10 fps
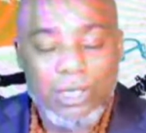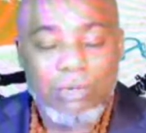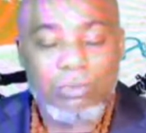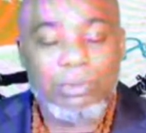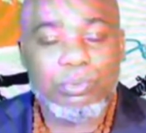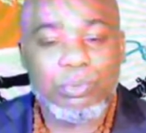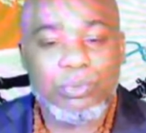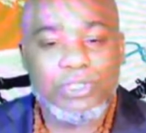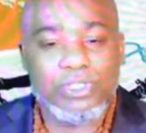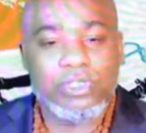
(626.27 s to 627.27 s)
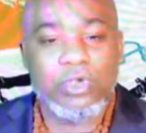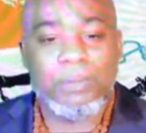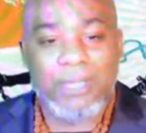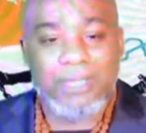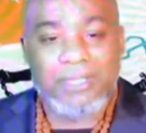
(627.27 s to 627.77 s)
We ruin so
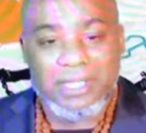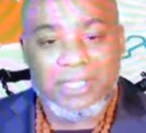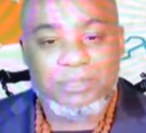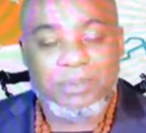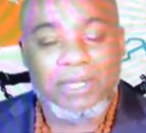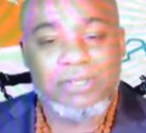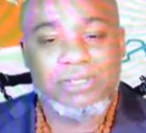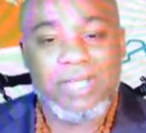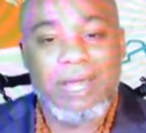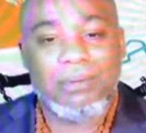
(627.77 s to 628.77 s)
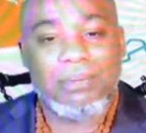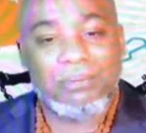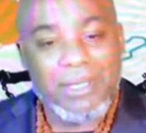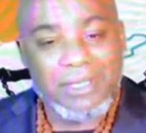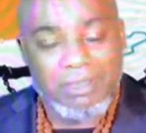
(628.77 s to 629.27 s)
many things because our
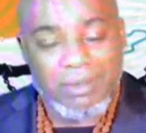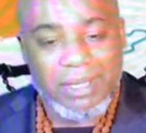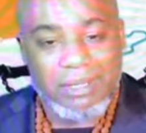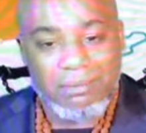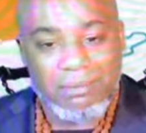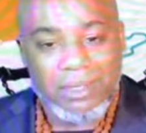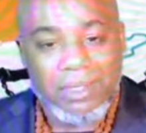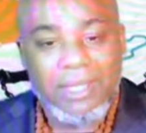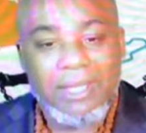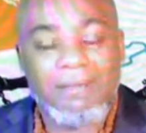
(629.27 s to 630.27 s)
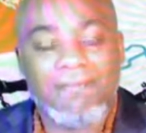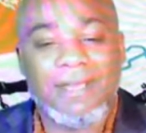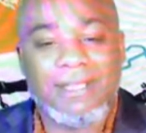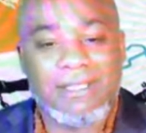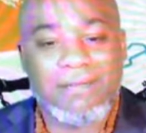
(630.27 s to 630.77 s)
mental health
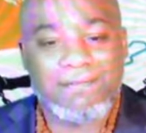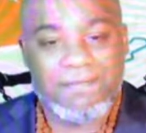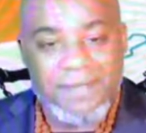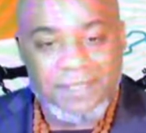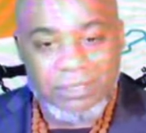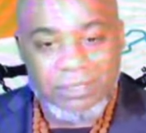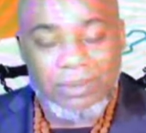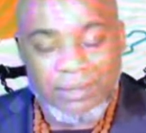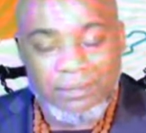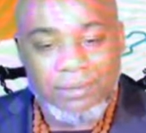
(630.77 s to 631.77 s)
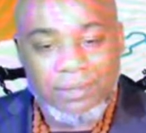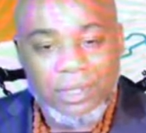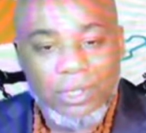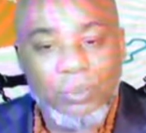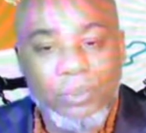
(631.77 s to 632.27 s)
affects our physical health,
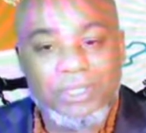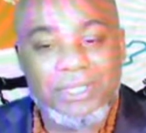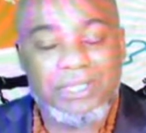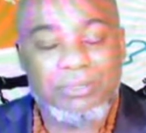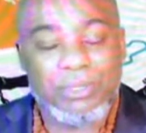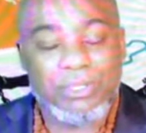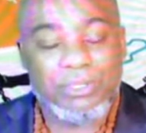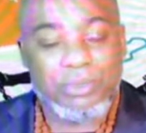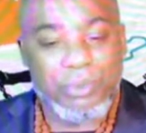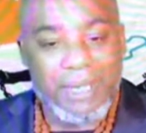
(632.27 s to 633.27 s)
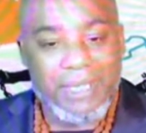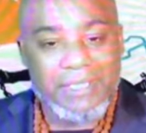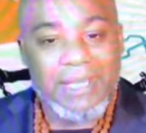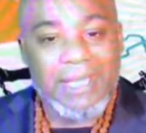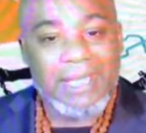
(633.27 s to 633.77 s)
which
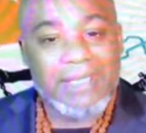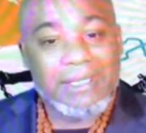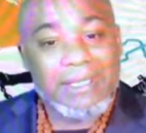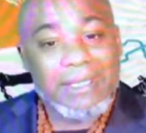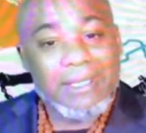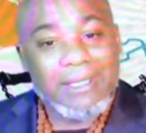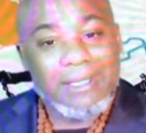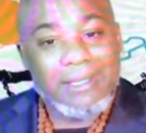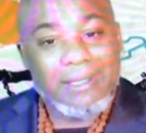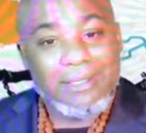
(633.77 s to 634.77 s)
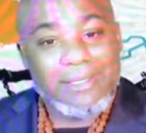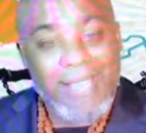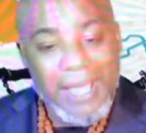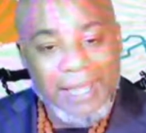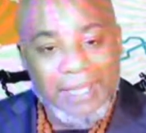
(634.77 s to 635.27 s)
creates a
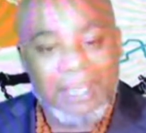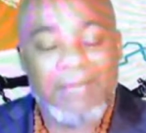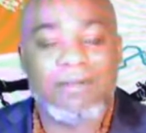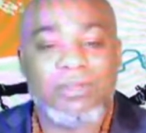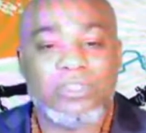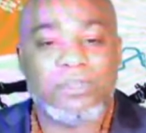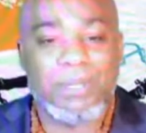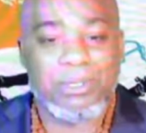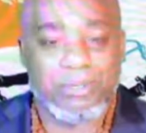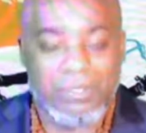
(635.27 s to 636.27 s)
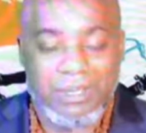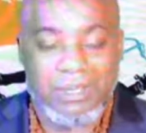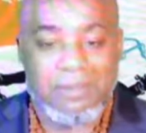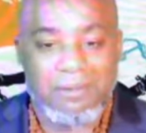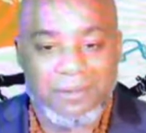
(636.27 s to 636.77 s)
dying of our spiritual health.